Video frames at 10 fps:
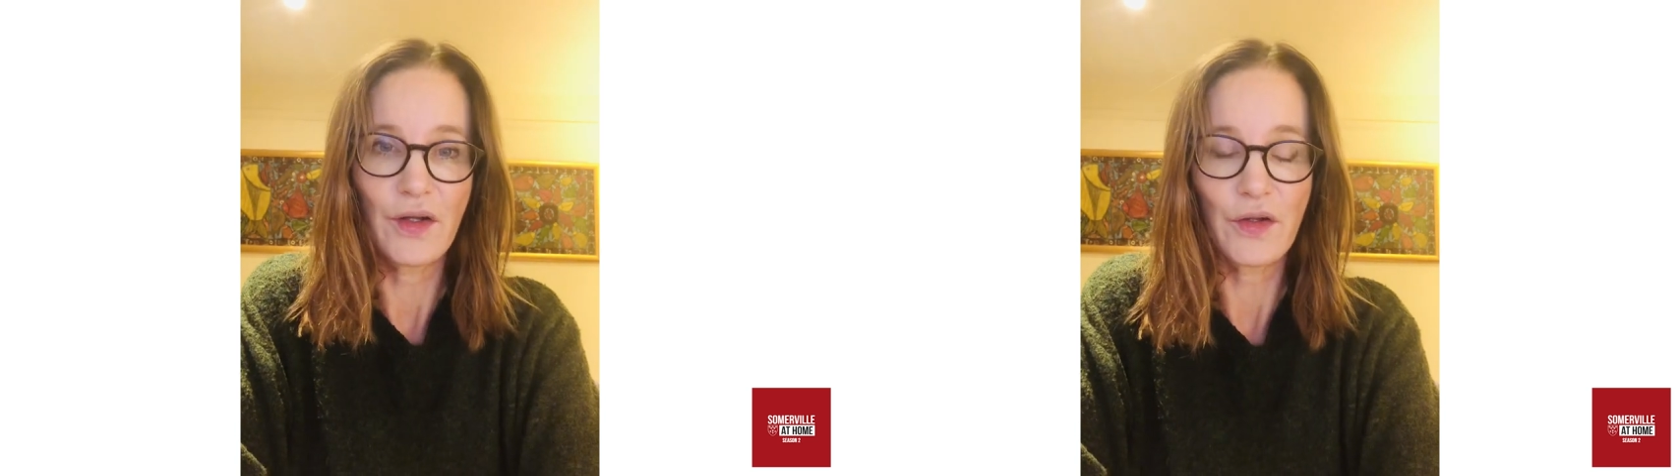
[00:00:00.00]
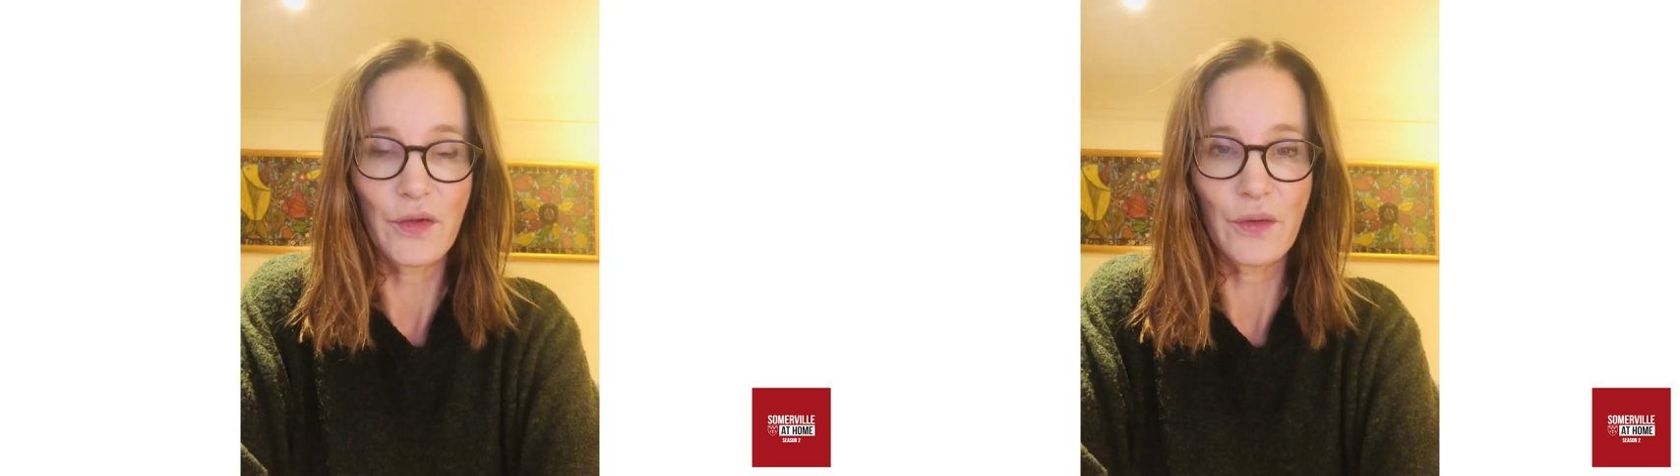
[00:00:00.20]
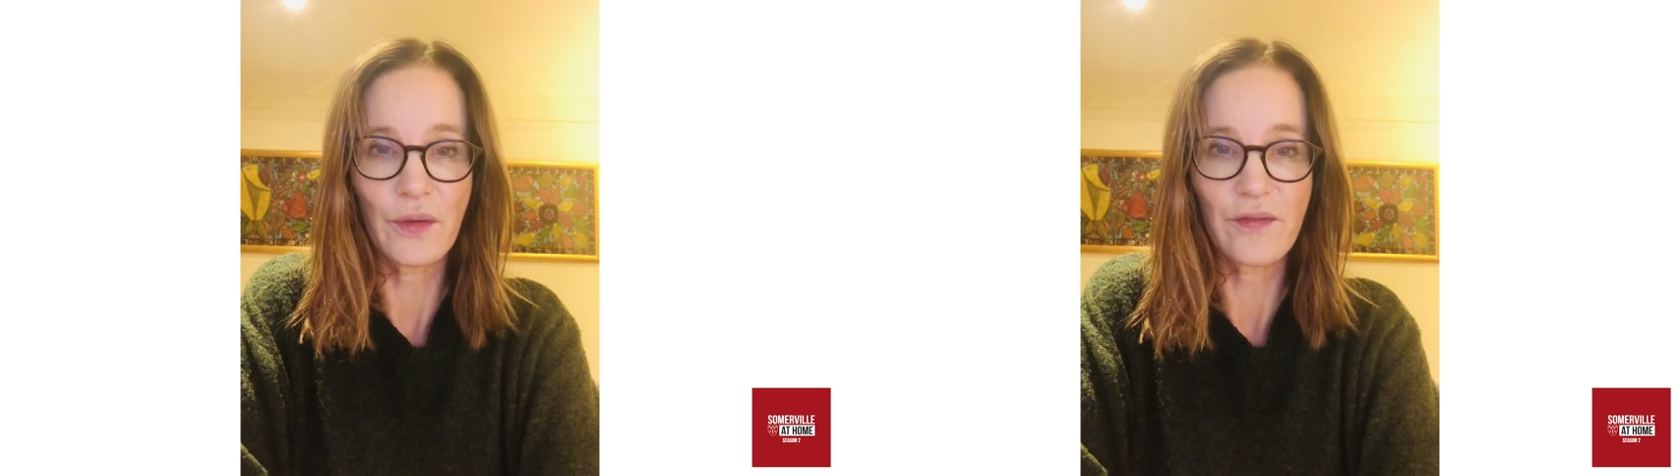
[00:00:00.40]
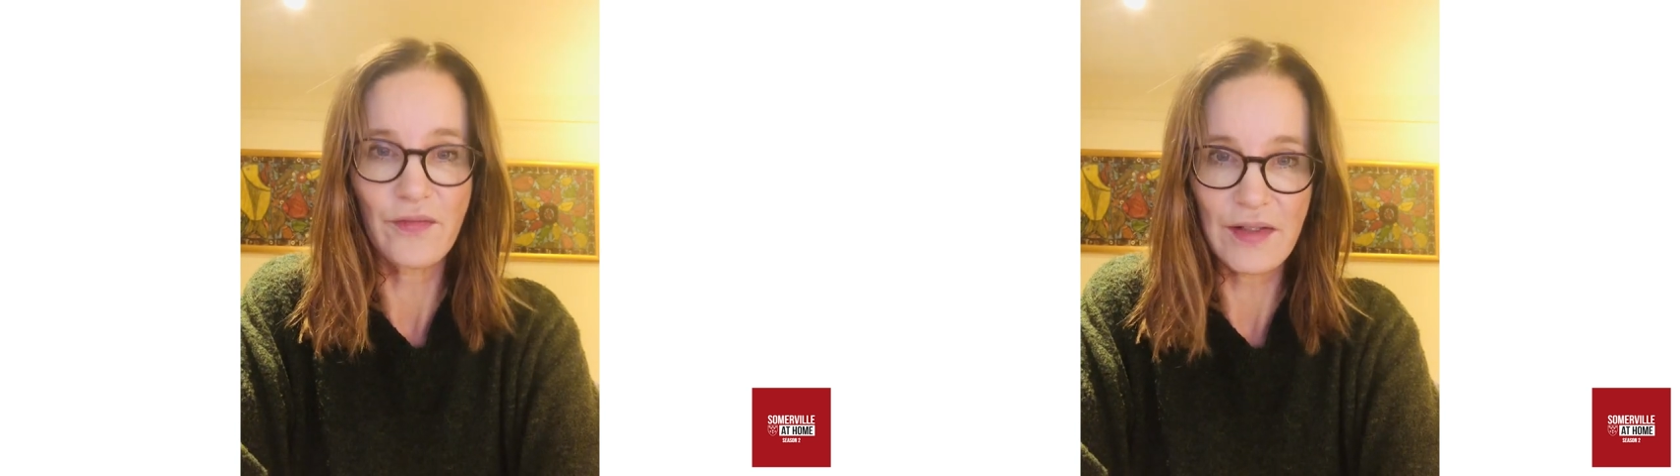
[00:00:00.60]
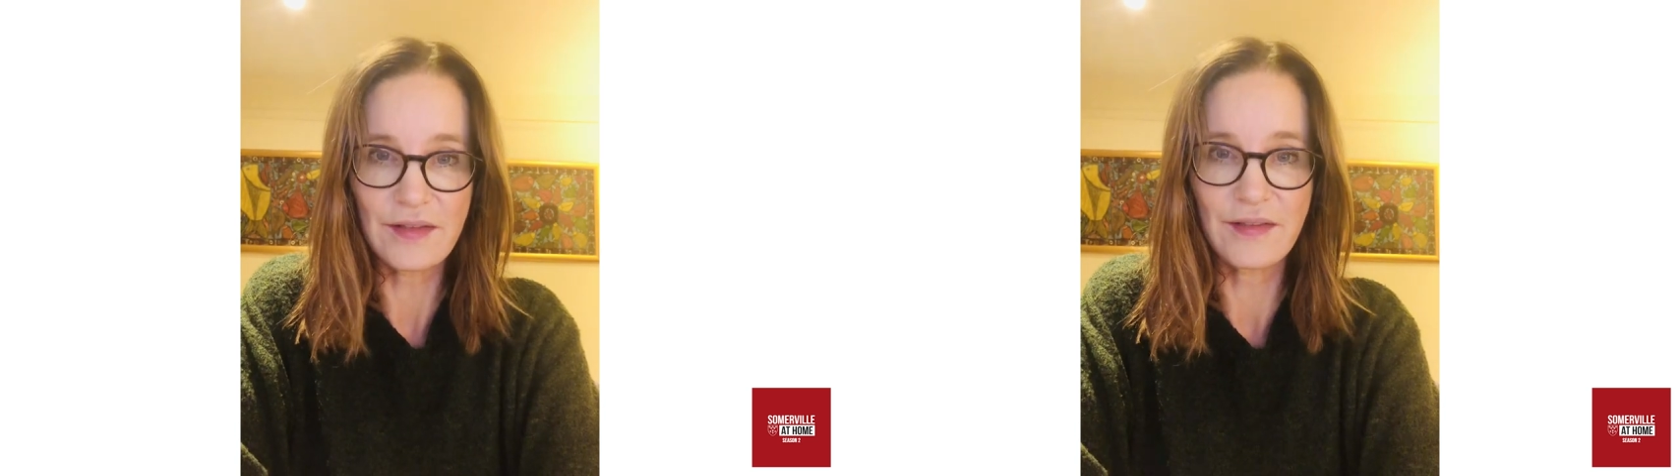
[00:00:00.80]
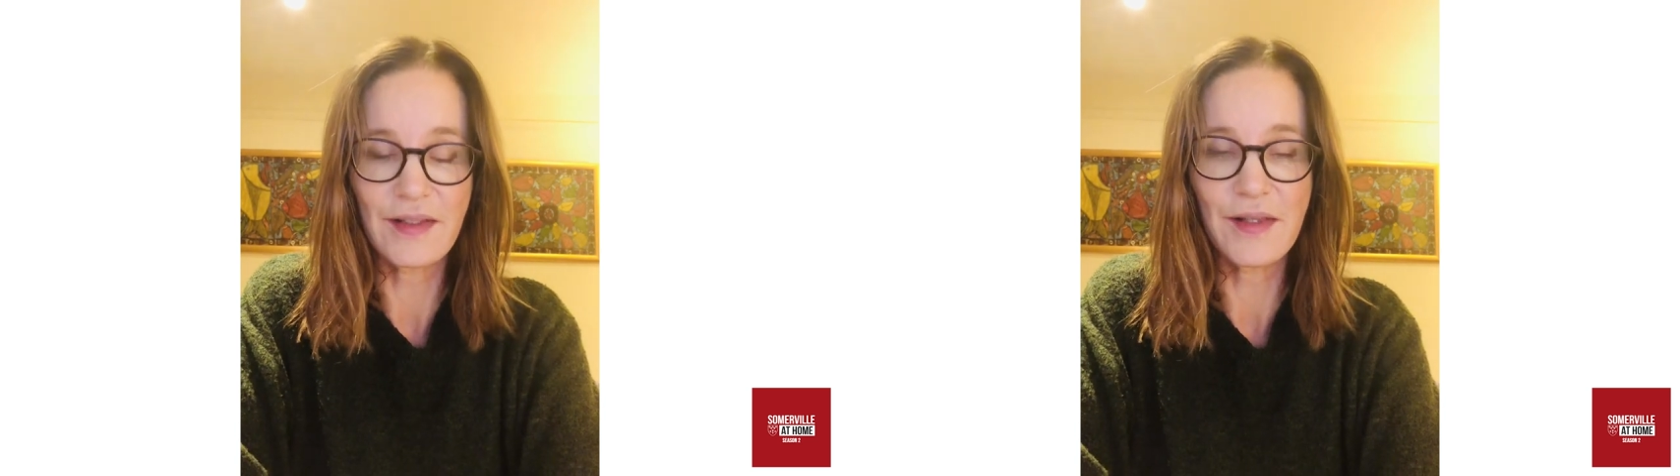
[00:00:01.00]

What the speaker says: who fits the